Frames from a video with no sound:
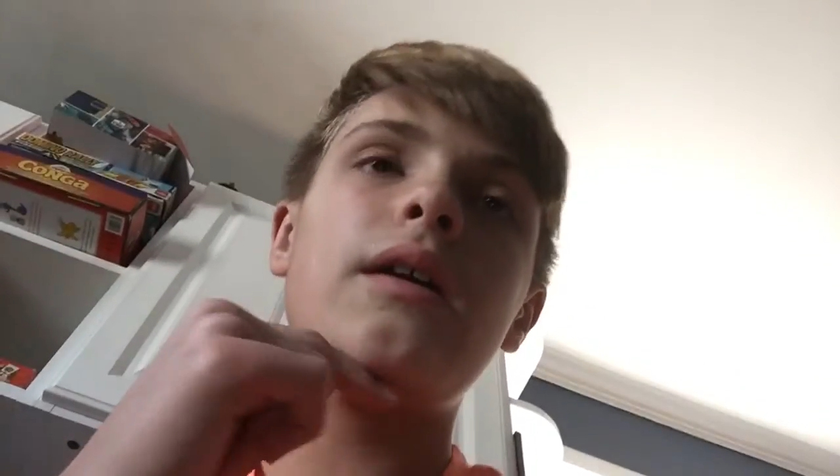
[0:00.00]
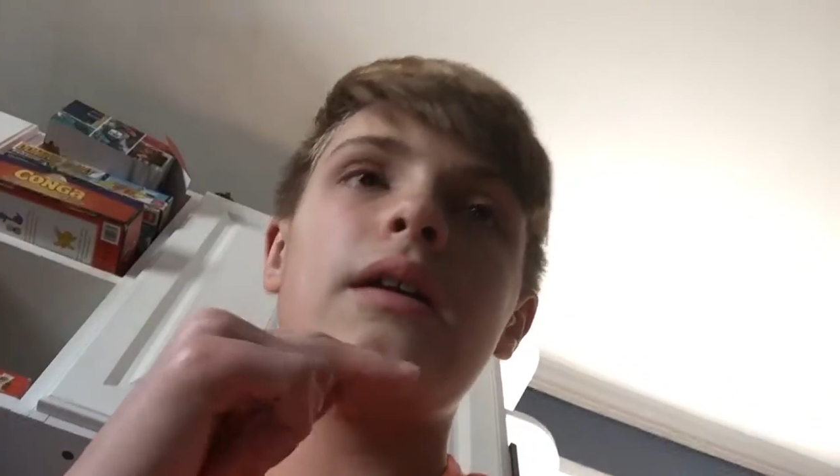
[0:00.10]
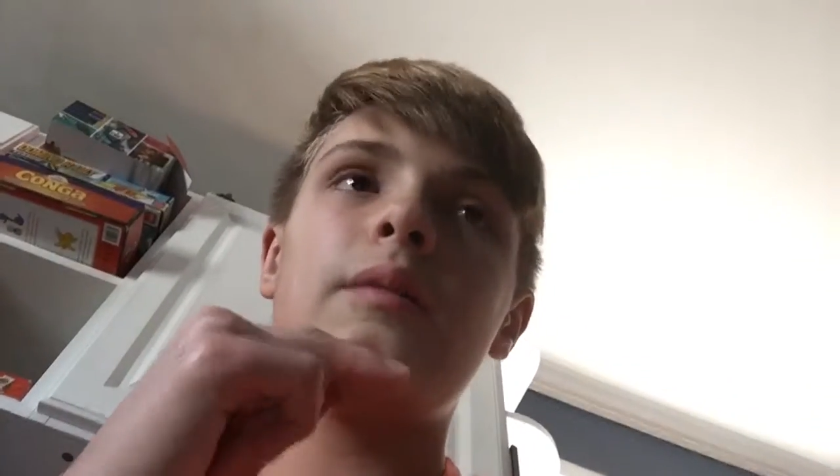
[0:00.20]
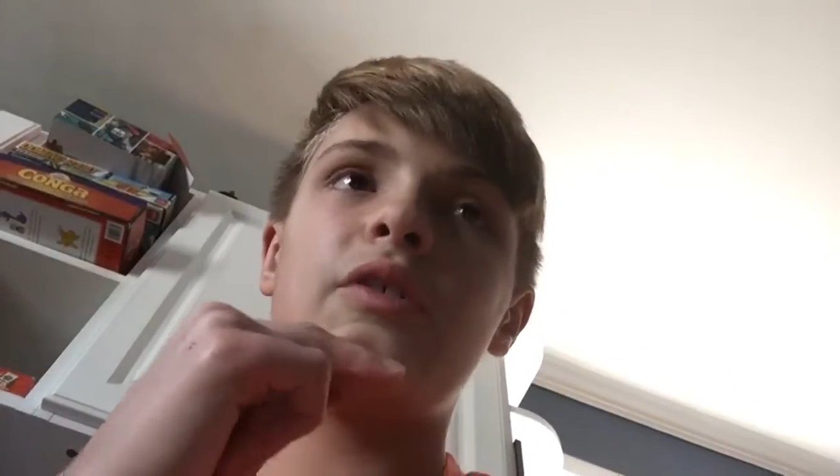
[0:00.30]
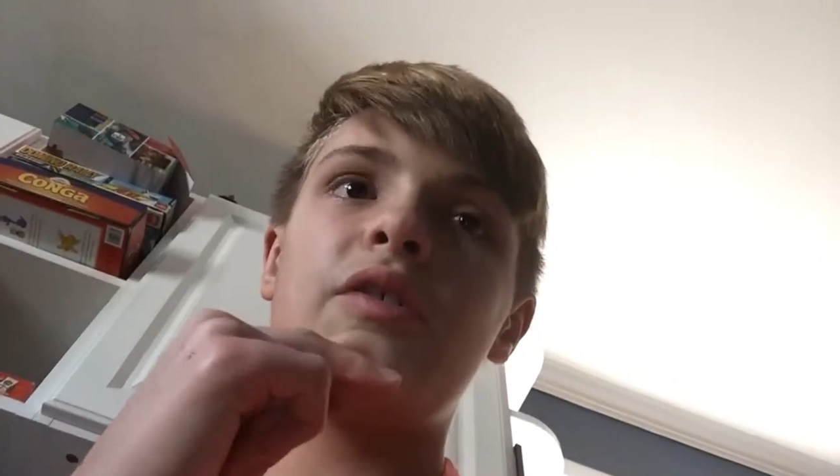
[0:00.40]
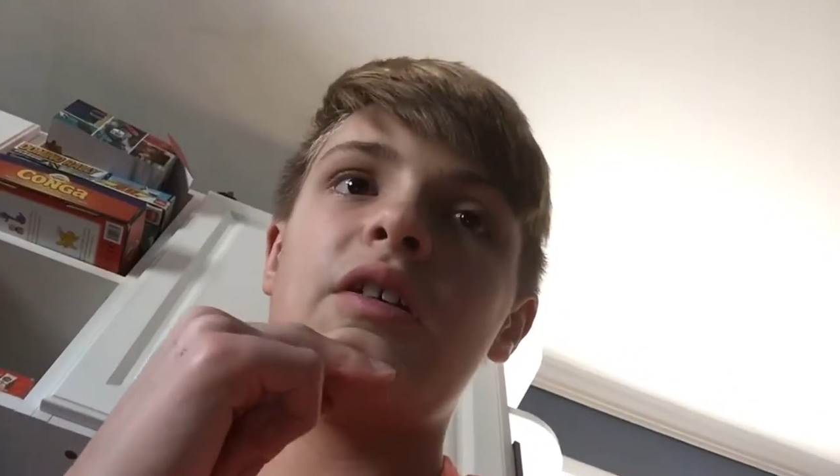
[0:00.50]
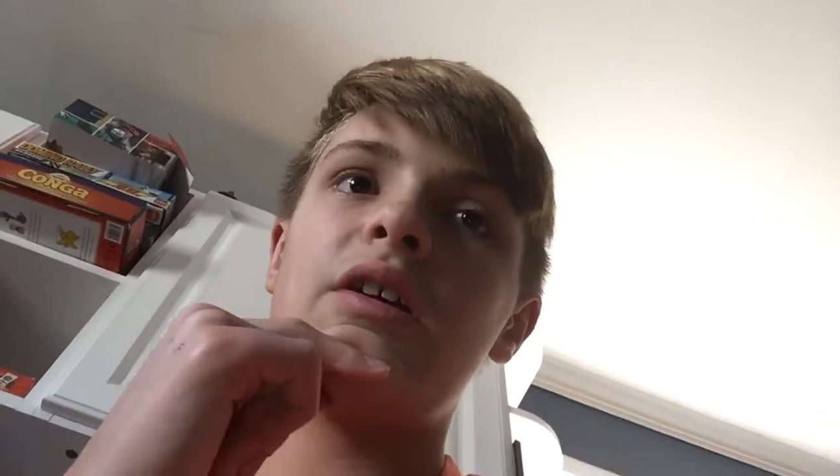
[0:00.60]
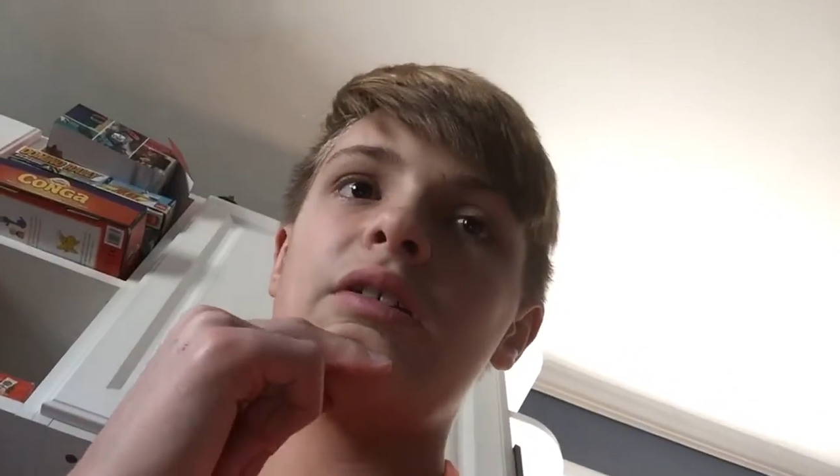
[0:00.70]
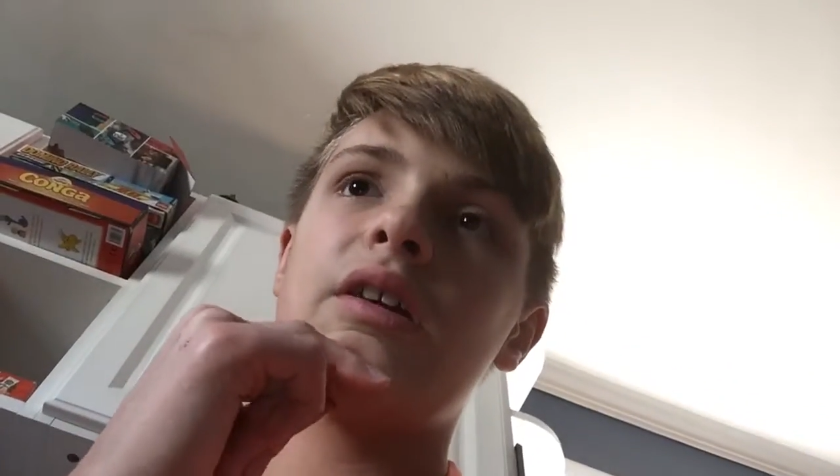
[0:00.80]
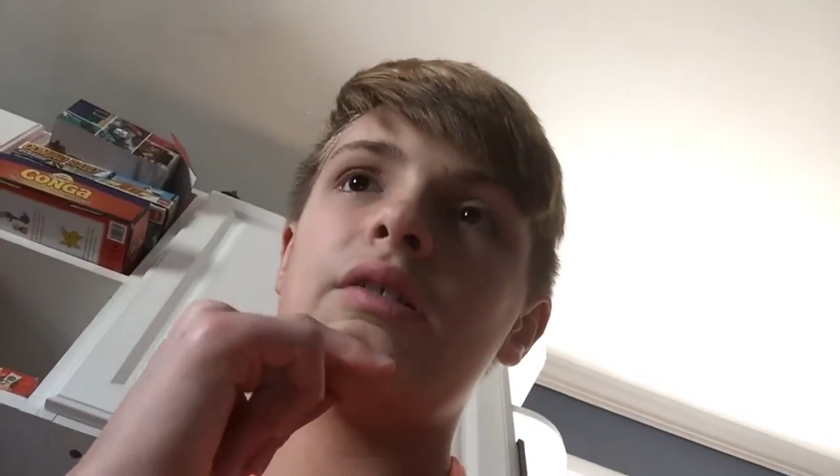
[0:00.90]
I'm just
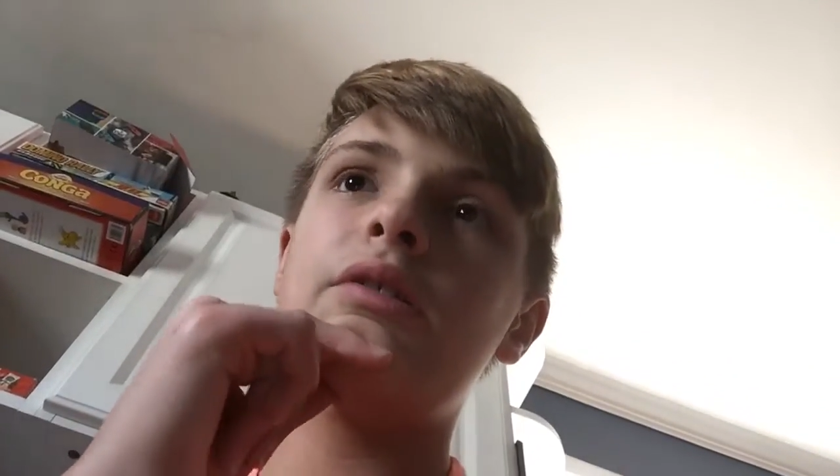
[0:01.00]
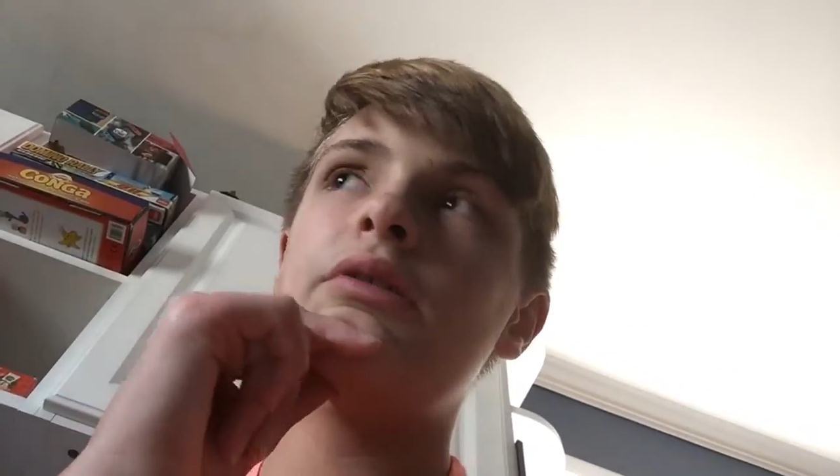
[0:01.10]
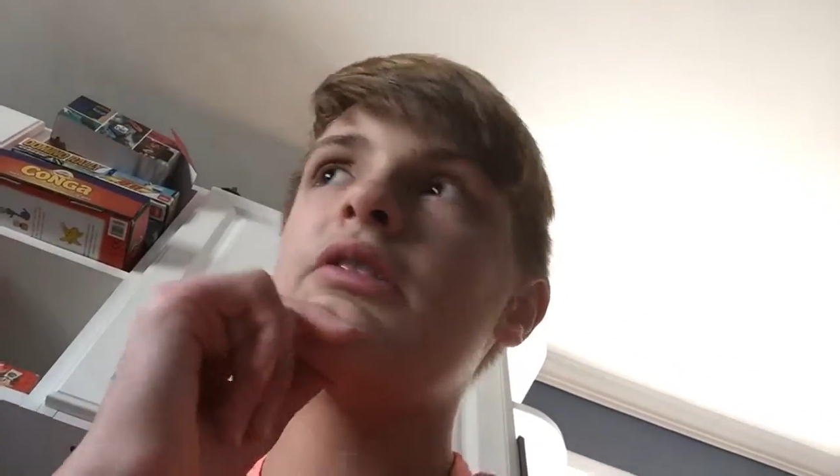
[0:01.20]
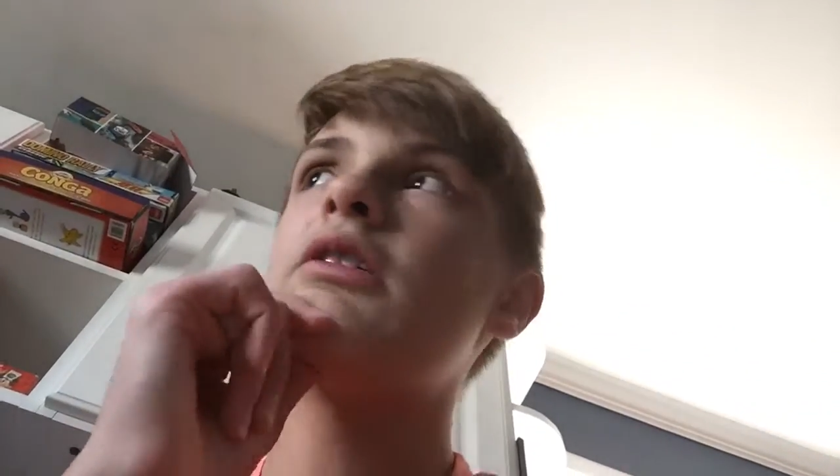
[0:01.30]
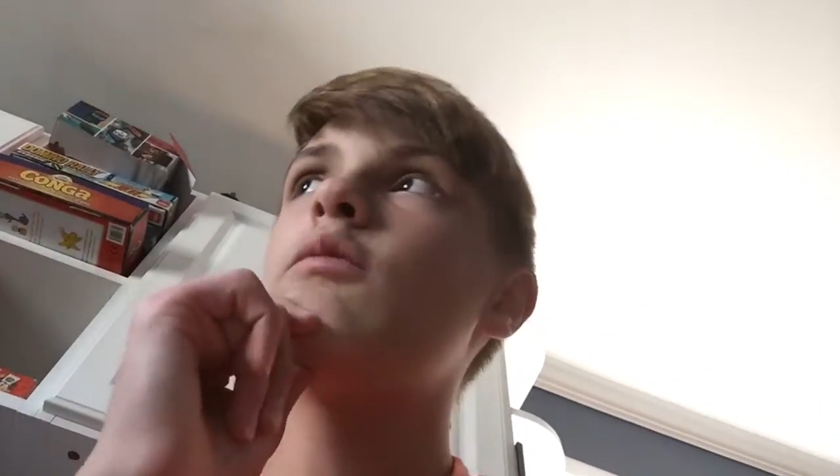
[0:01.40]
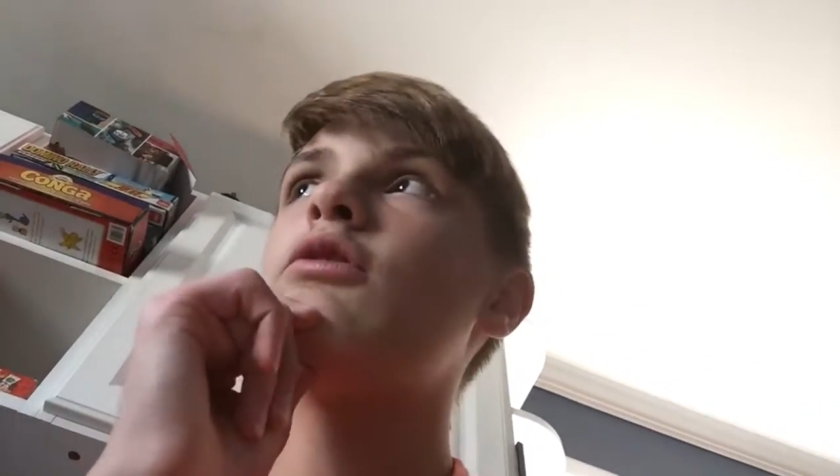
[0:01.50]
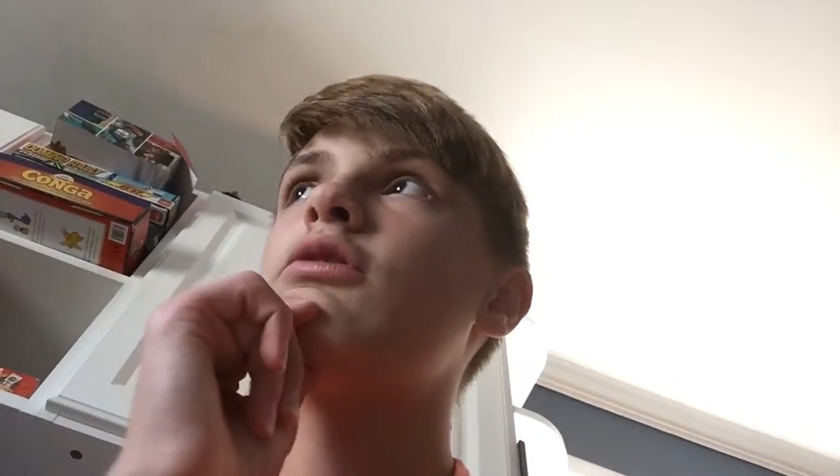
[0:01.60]
taking, like, little sips